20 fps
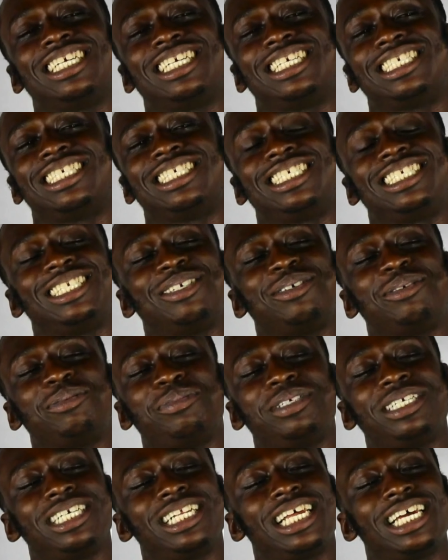just
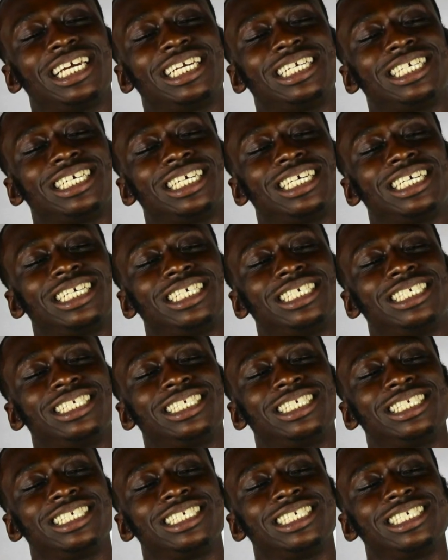don't be like
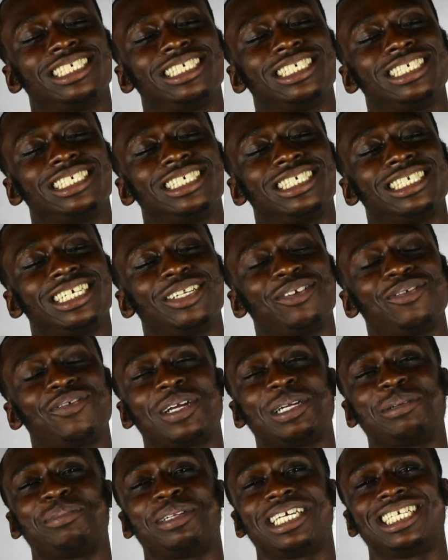in the
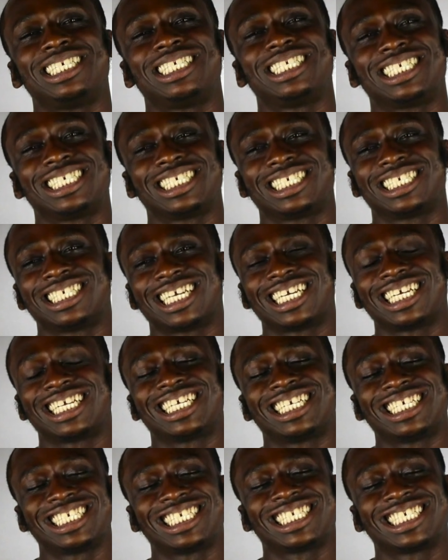right place, I
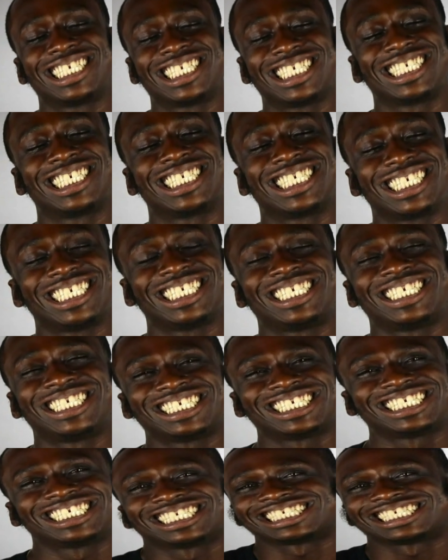guess, you know.